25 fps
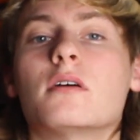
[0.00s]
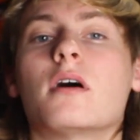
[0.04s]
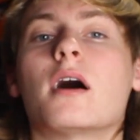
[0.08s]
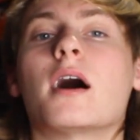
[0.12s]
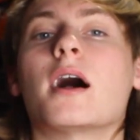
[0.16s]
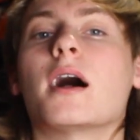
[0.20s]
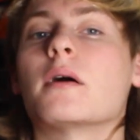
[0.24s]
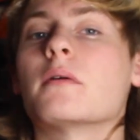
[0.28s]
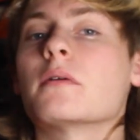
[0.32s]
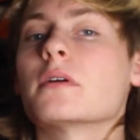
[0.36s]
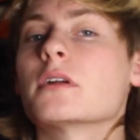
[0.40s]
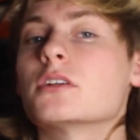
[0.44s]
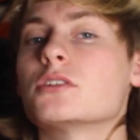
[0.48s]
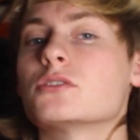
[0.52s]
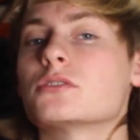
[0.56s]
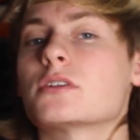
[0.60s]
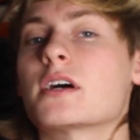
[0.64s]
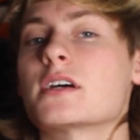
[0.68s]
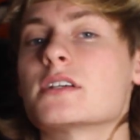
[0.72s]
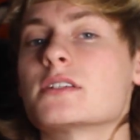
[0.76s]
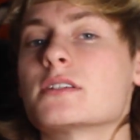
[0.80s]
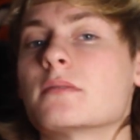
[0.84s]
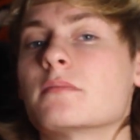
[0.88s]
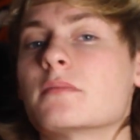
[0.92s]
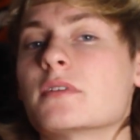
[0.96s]
I want to
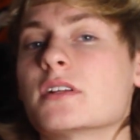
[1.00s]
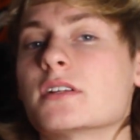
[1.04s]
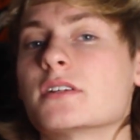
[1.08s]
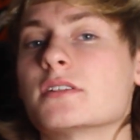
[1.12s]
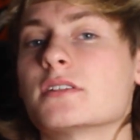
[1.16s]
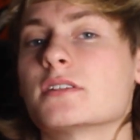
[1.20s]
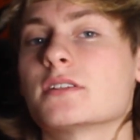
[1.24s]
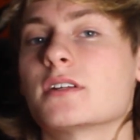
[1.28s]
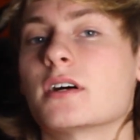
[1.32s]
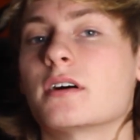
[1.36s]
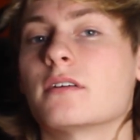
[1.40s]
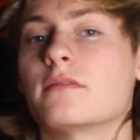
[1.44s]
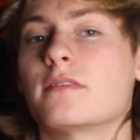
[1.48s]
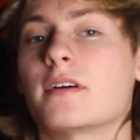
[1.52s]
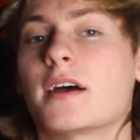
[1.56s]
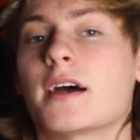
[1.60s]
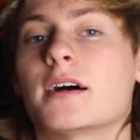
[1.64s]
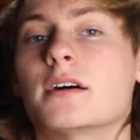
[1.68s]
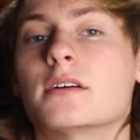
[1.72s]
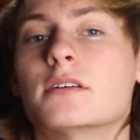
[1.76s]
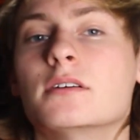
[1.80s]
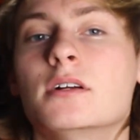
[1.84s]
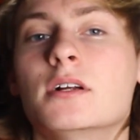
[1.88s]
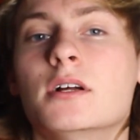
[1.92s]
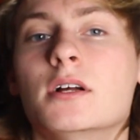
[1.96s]
try some of this stuff
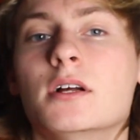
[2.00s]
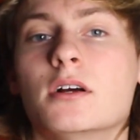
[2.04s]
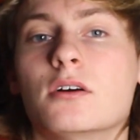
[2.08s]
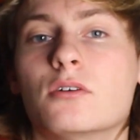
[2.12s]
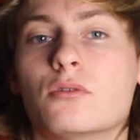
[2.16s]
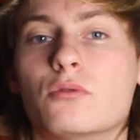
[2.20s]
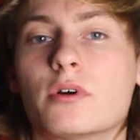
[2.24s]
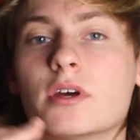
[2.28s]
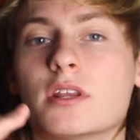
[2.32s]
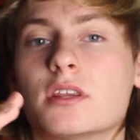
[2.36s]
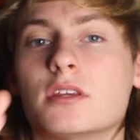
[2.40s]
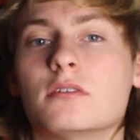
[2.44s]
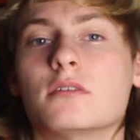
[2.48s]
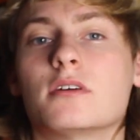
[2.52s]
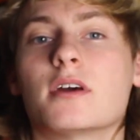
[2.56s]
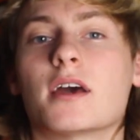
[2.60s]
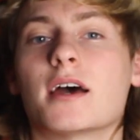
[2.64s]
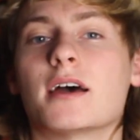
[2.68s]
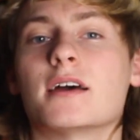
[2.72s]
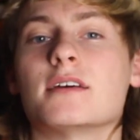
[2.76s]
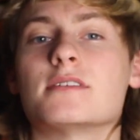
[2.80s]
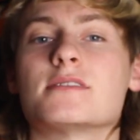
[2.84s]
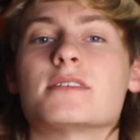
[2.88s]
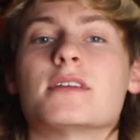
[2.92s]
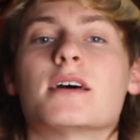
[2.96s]
out with you
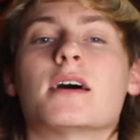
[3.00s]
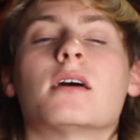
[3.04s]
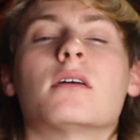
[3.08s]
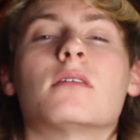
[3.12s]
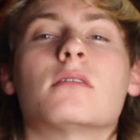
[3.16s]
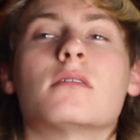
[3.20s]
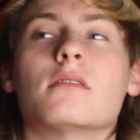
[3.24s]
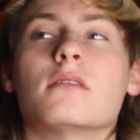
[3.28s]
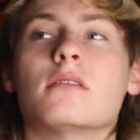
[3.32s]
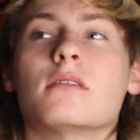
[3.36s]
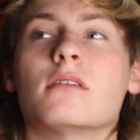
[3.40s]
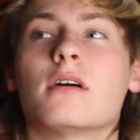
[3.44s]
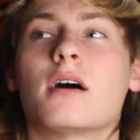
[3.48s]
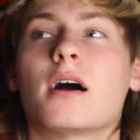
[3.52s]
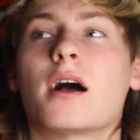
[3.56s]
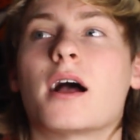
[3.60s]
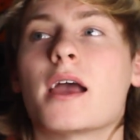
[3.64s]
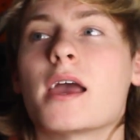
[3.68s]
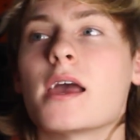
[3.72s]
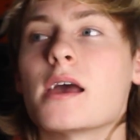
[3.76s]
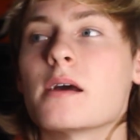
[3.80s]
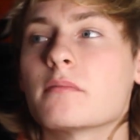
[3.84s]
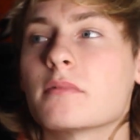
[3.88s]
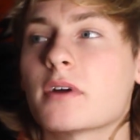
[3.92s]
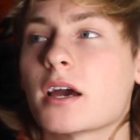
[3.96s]
guys. Now, I
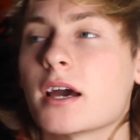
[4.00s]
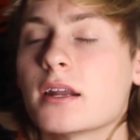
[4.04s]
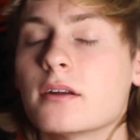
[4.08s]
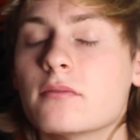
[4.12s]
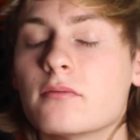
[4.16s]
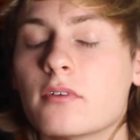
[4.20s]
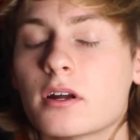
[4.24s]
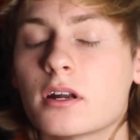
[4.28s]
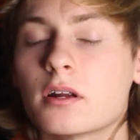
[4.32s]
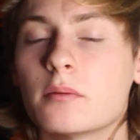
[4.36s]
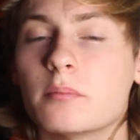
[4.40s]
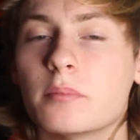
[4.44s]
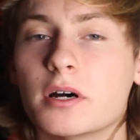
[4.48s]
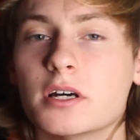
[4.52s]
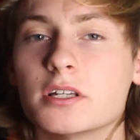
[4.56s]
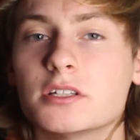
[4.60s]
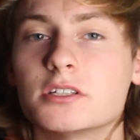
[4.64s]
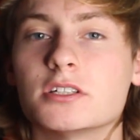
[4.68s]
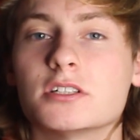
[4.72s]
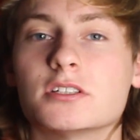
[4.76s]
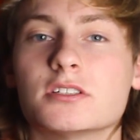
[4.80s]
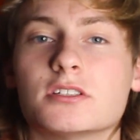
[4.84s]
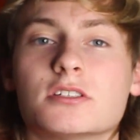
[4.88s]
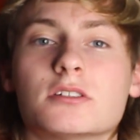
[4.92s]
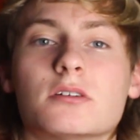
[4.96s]
am kind of on a
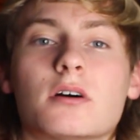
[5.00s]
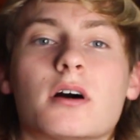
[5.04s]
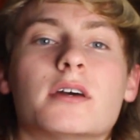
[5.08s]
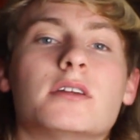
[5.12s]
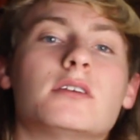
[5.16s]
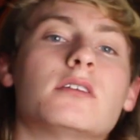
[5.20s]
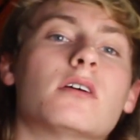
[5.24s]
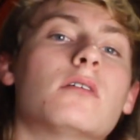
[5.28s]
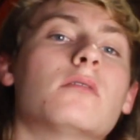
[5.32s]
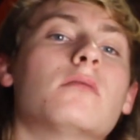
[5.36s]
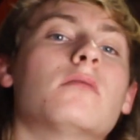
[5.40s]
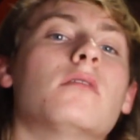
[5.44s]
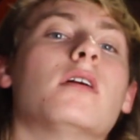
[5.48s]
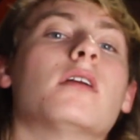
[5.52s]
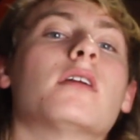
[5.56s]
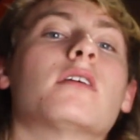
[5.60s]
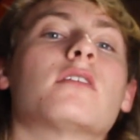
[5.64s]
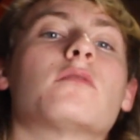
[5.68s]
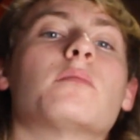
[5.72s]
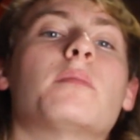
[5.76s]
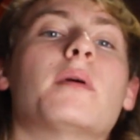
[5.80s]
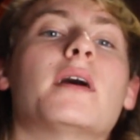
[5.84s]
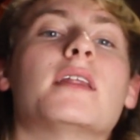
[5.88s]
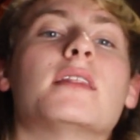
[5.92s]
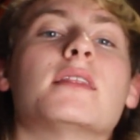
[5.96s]
budget, so I don't want to
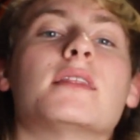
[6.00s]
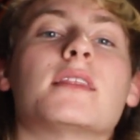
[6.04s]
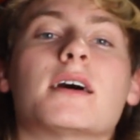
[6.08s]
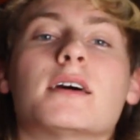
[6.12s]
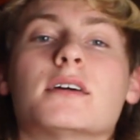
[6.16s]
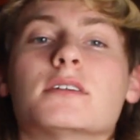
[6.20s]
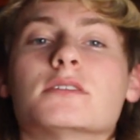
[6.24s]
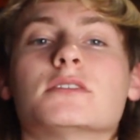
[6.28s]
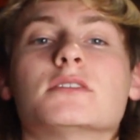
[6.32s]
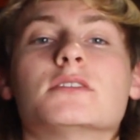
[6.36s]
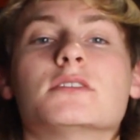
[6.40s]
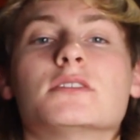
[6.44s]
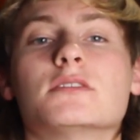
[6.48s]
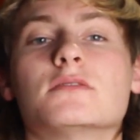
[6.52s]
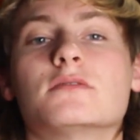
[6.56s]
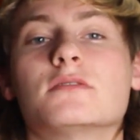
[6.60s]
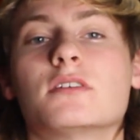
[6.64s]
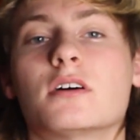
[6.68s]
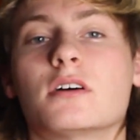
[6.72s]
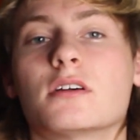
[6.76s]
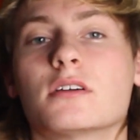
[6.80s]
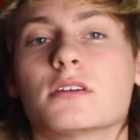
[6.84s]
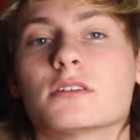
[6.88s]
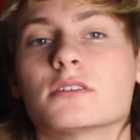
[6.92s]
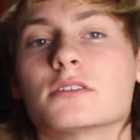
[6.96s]
spend thousands of
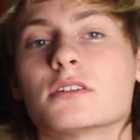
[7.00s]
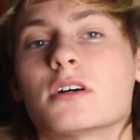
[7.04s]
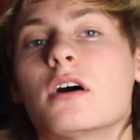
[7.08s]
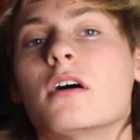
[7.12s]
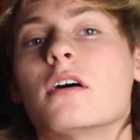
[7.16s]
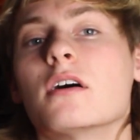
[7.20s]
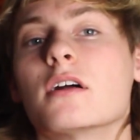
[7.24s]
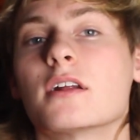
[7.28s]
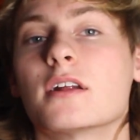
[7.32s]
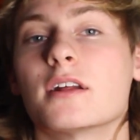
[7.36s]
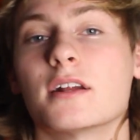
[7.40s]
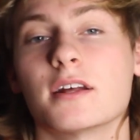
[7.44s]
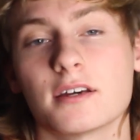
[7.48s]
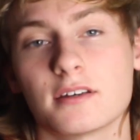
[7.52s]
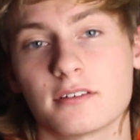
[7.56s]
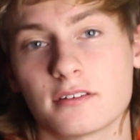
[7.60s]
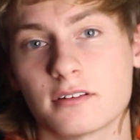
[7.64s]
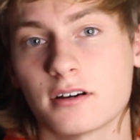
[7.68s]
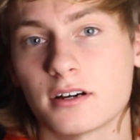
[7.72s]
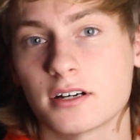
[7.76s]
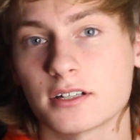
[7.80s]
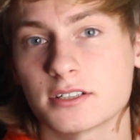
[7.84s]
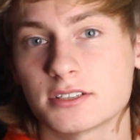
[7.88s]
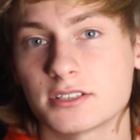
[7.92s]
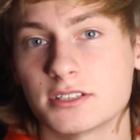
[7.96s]
dollars on an
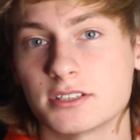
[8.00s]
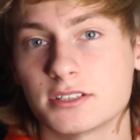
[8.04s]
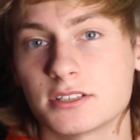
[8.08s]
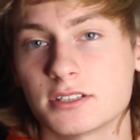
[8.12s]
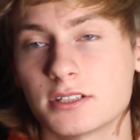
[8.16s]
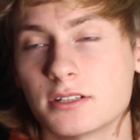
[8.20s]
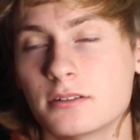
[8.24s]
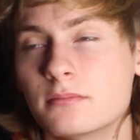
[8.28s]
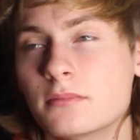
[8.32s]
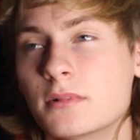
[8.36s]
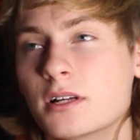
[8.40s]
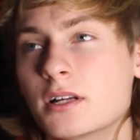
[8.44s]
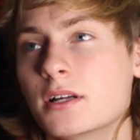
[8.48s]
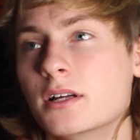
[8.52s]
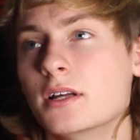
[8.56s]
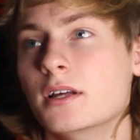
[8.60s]
exhaust system.